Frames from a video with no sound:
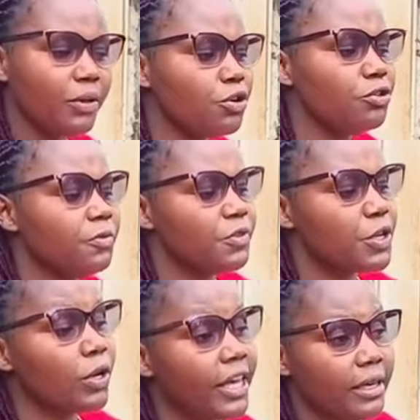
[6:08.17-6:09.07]
called
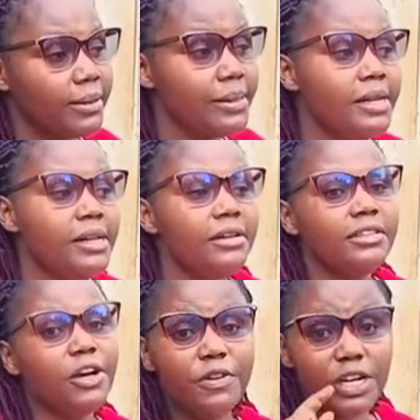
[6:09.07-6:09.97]
Kill.
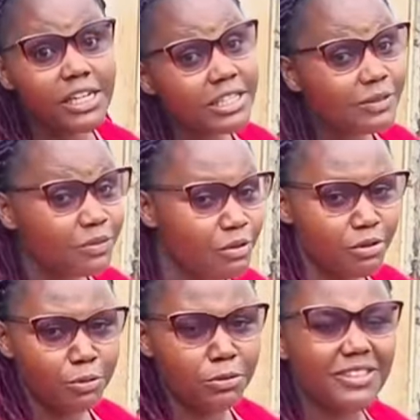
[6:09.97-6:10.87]
Now Kill is very
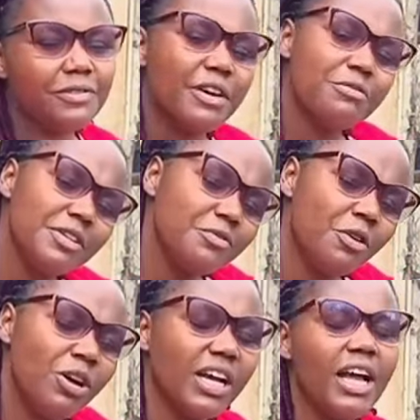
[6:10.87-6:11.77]
good, it's very
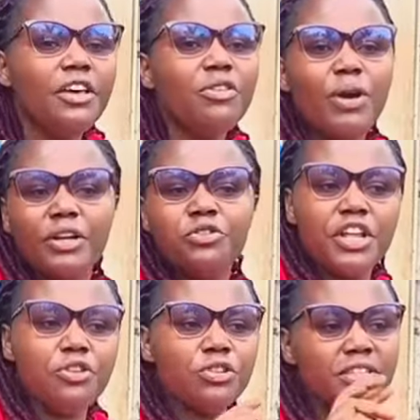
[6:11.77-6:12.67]
strong. You actually
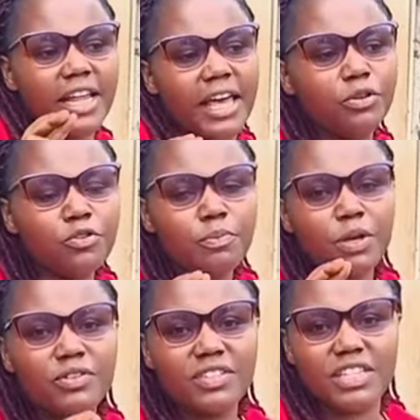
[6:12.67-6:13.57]
use like 2
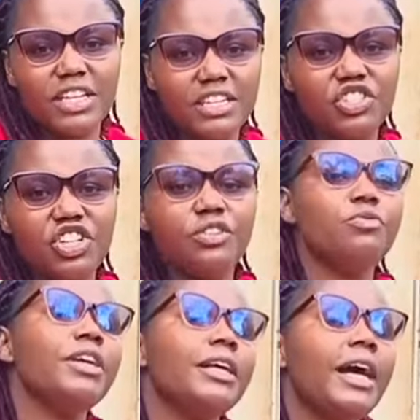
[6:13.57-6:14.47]
mils in each 10
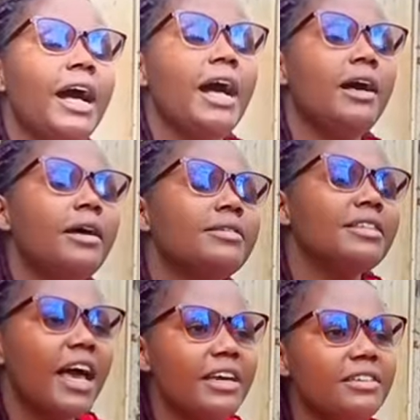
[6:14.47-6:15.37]
drinker
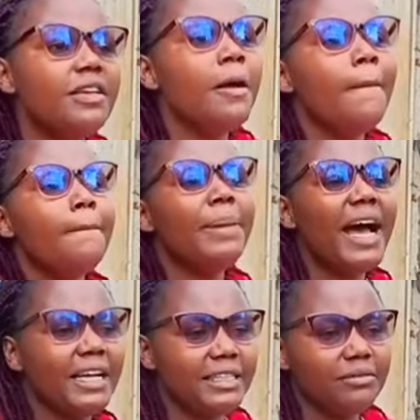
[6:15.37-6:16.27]
size,
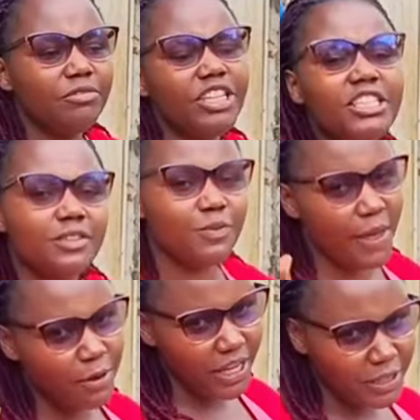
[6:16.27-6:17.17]
but it is
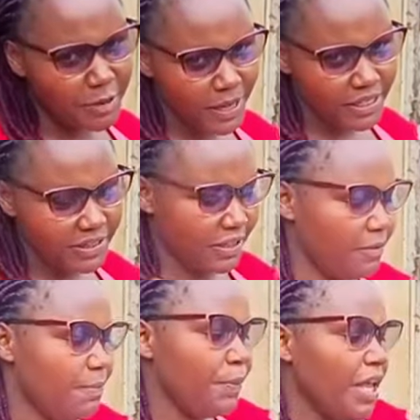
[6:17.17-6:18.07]
very expensive.
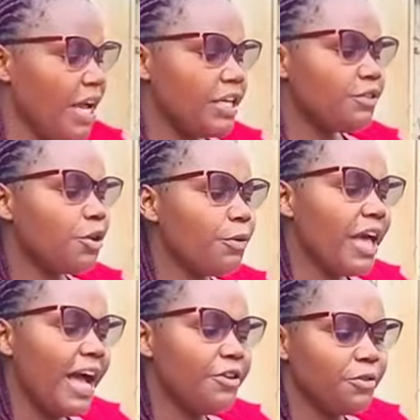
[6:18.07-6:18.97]
And so we
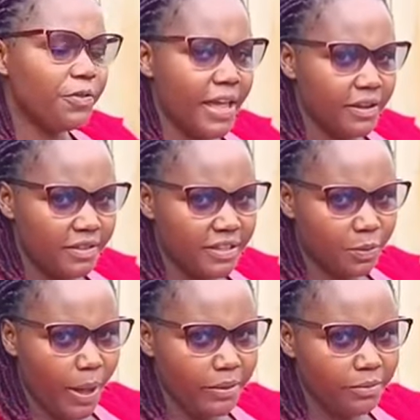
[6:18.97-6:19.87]
had to find this
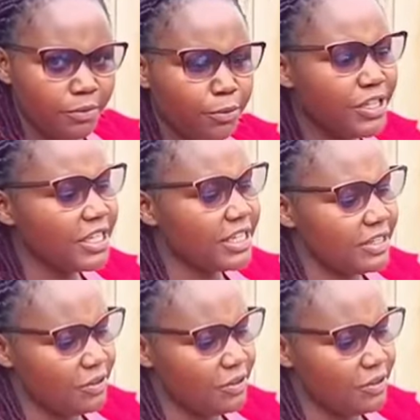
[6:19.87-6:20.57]
one, which is